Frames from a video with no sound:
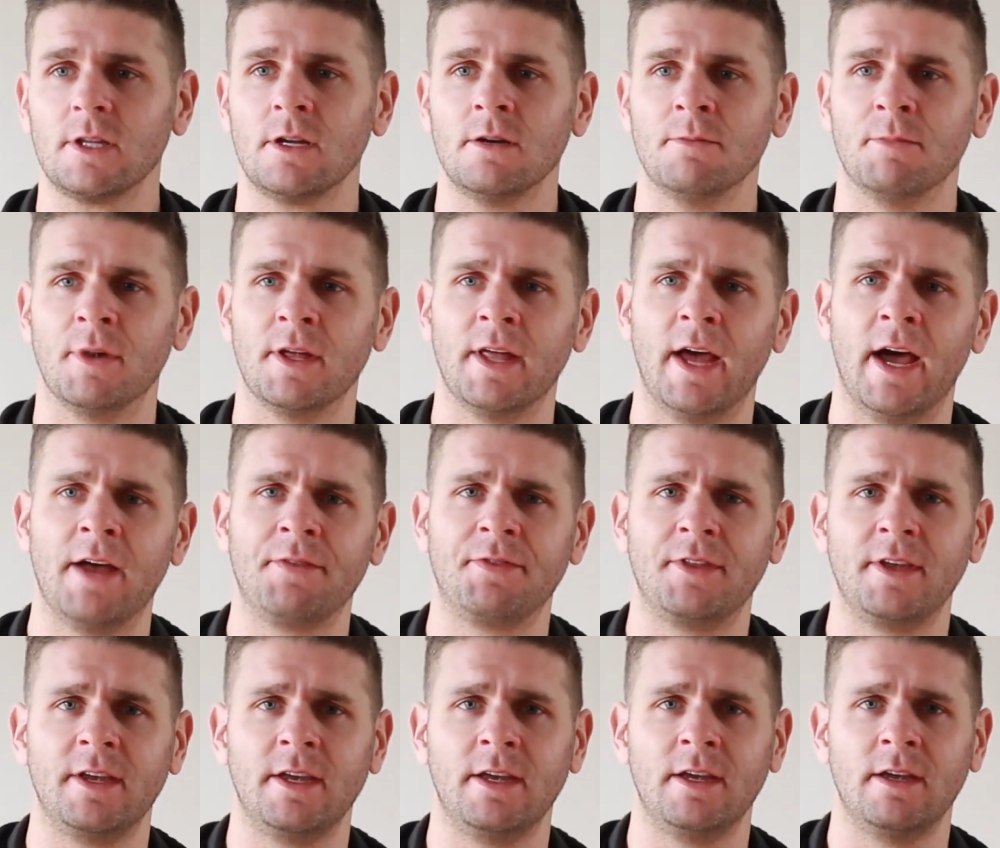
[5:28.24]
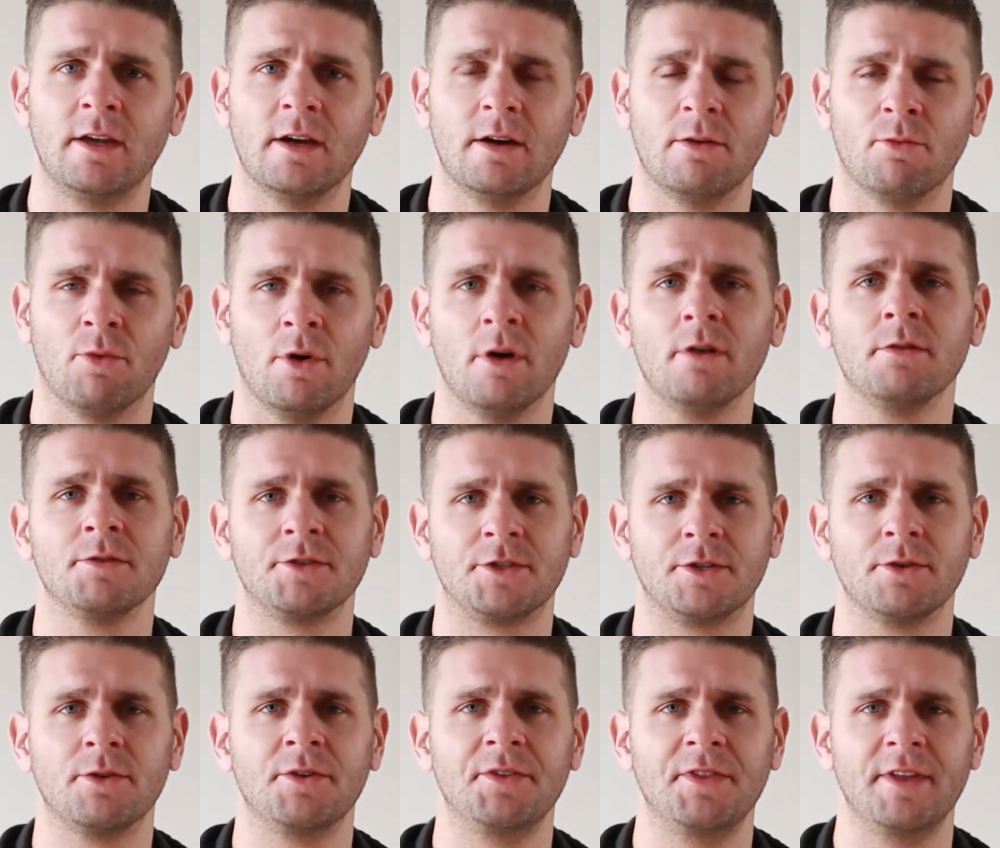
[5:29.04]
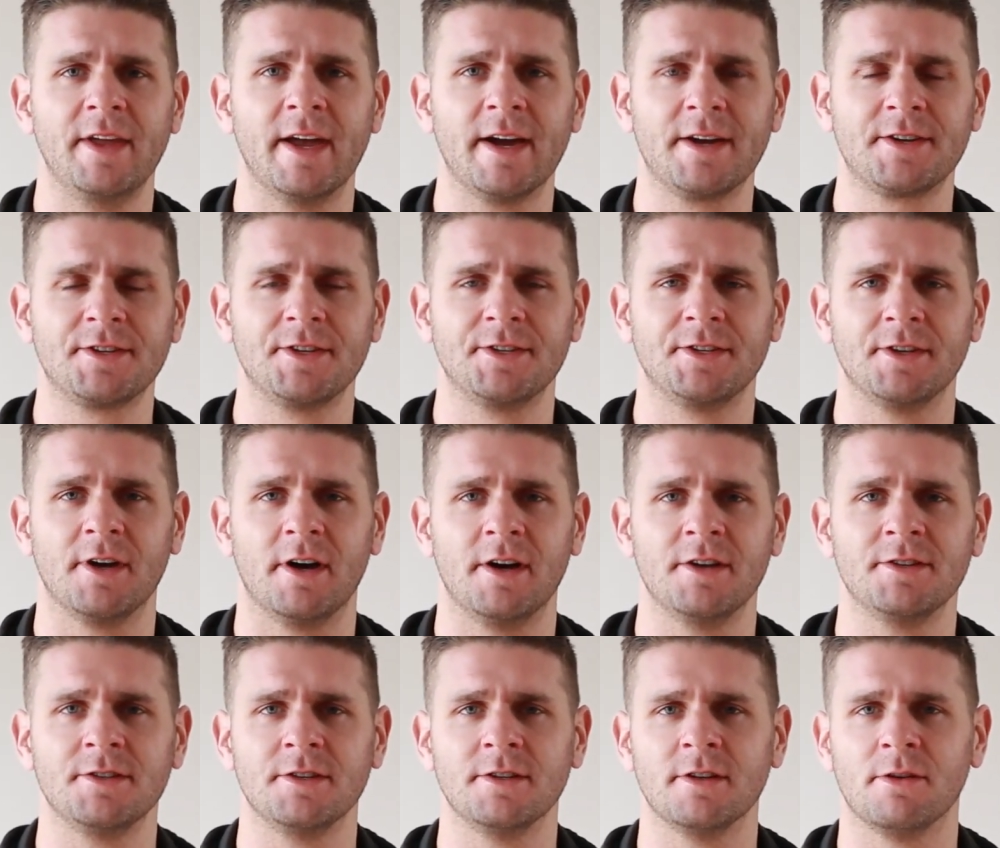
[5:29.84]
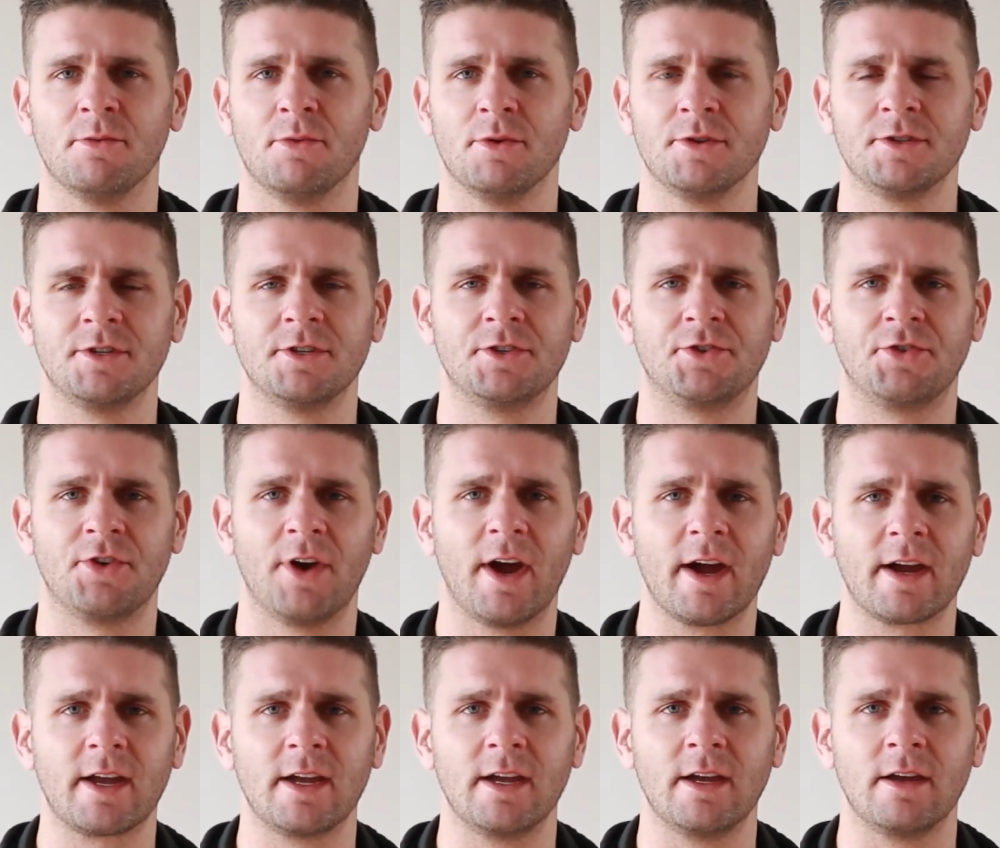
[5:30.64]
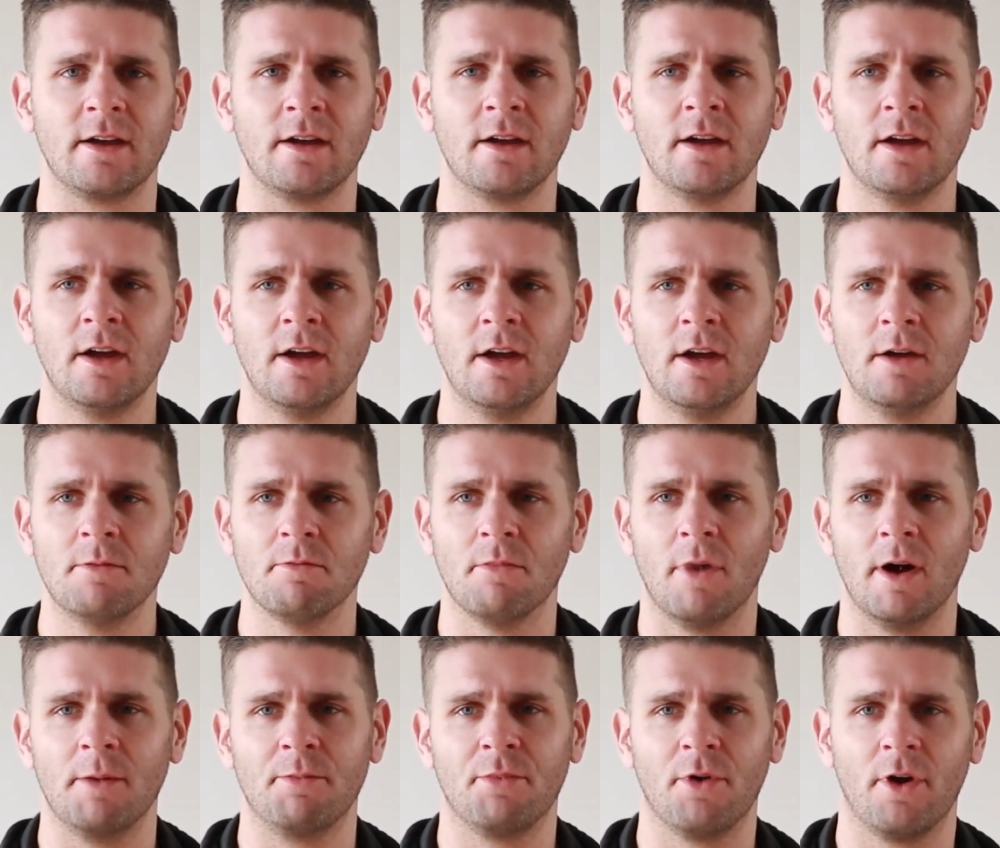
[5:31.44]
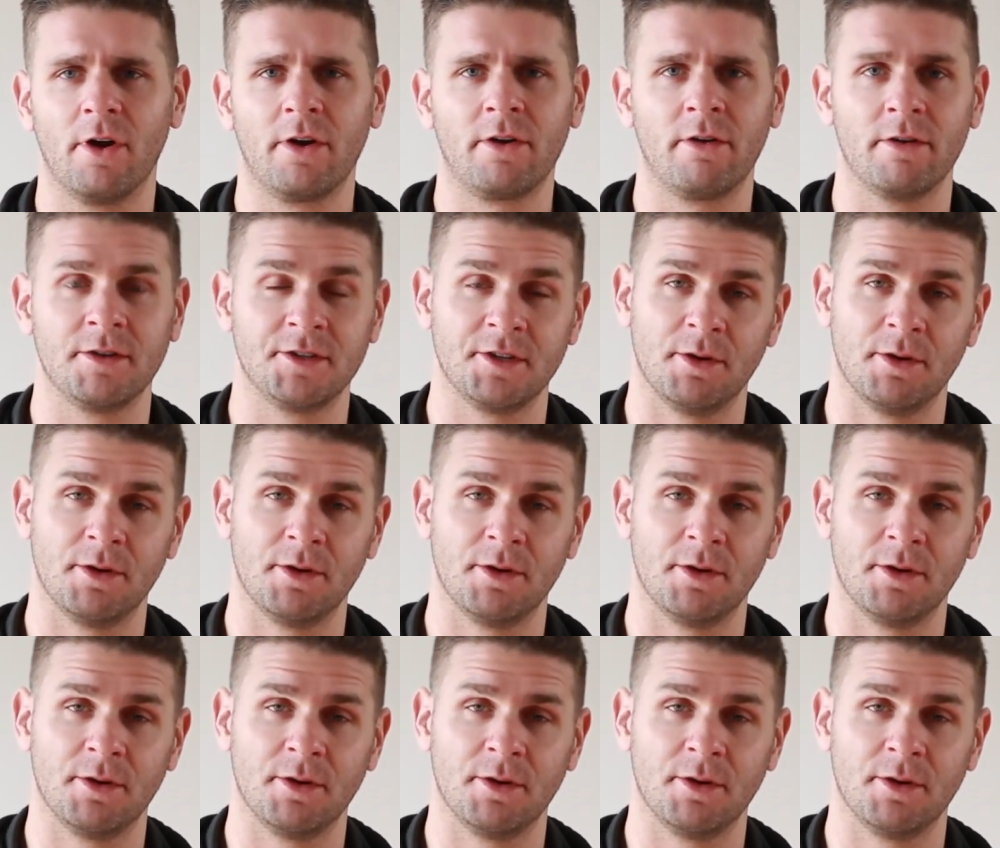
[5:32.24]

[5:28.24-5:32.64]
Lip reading: But while I was doing the exercises, I wasn't tracking my progress.